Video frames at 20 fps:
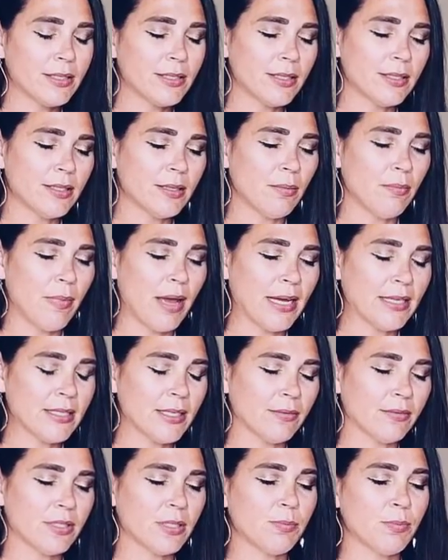this is a
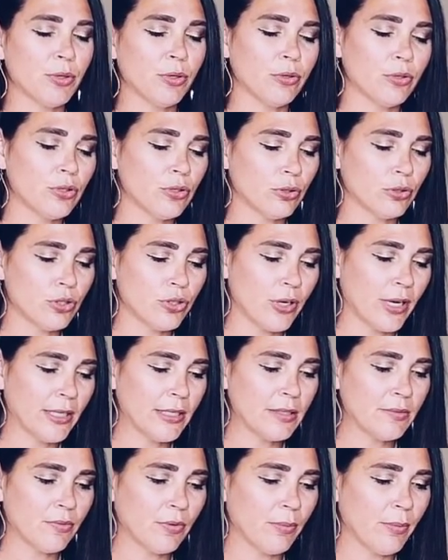massive spiritual
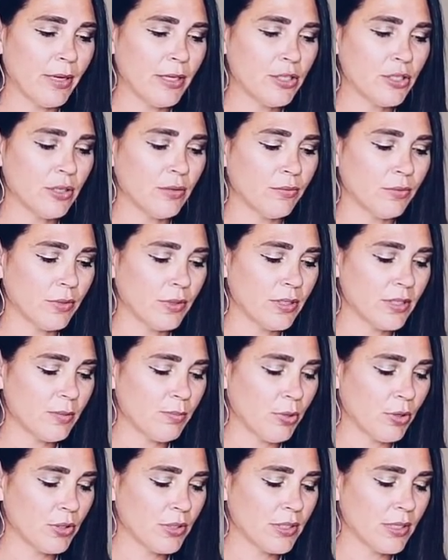transformation for this
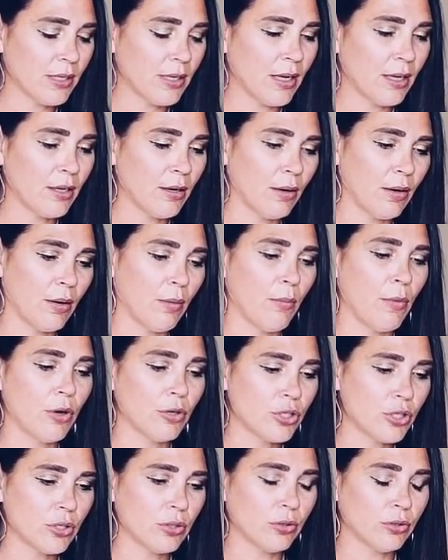person and an
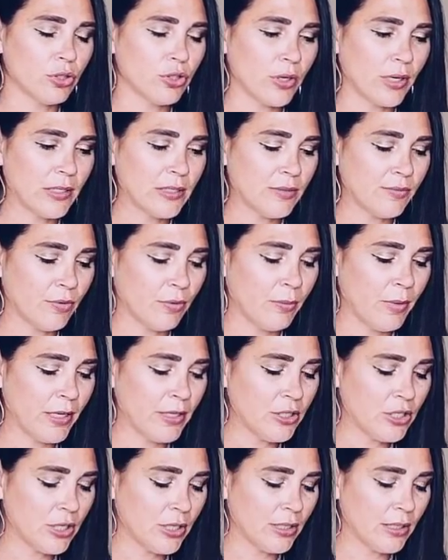emotional
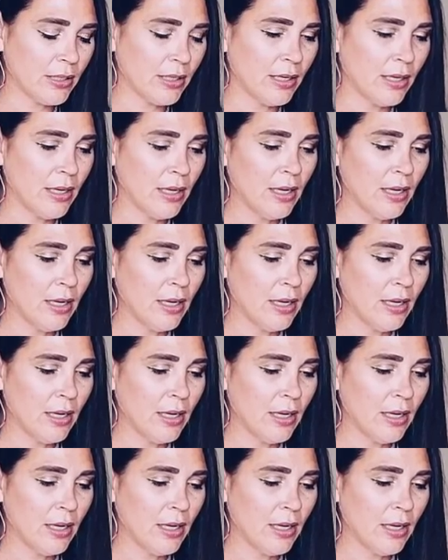transformation,